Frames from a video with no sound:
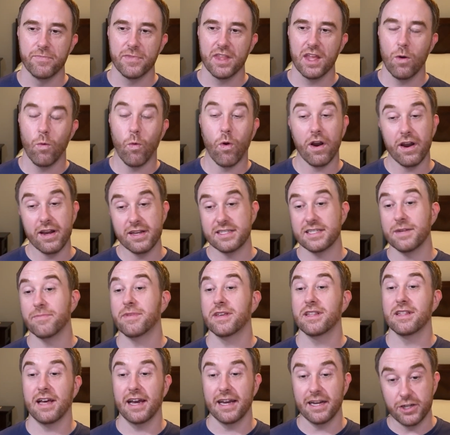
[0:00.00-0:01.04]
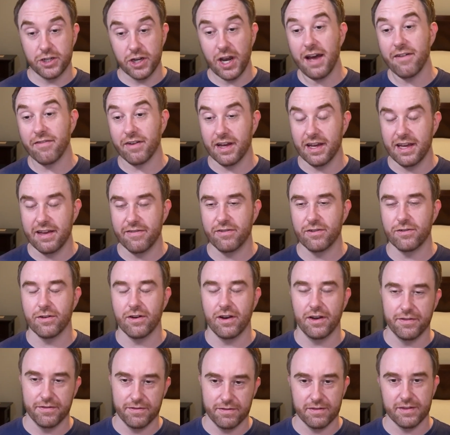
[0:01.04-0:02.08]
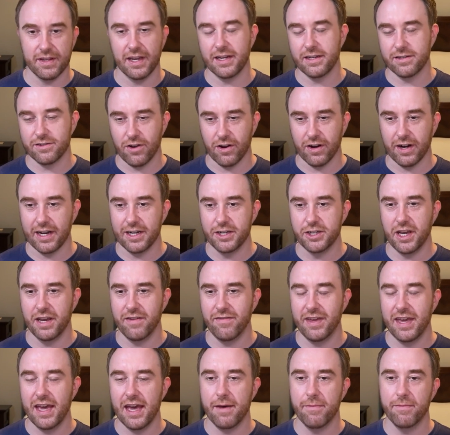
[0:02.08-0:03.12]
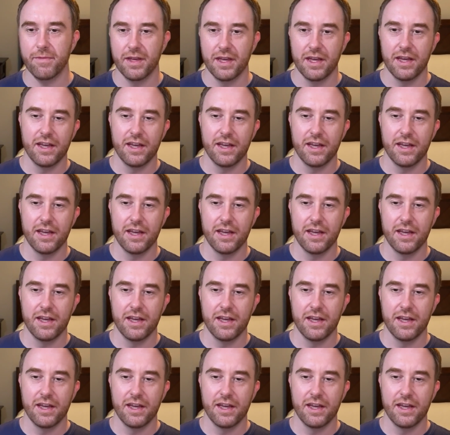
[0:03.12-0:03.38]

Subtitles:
Whereas something like Java, if you're on like targeting JVM,